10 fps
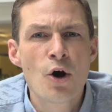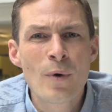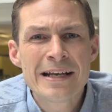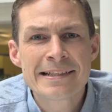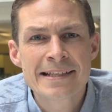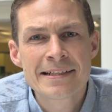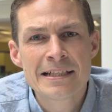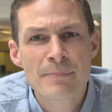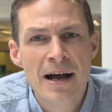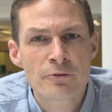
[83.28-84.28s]
When
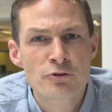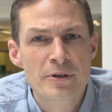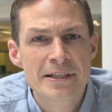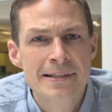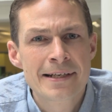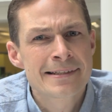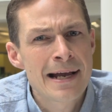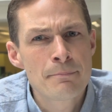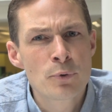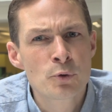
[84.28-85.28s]
setting boundaries,
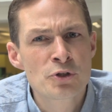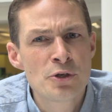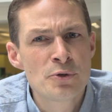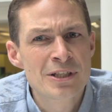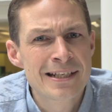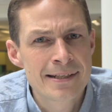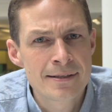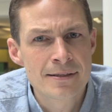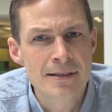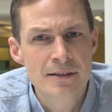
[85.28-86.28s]
exam boards use
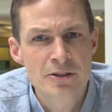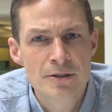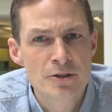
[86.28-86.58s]
statistics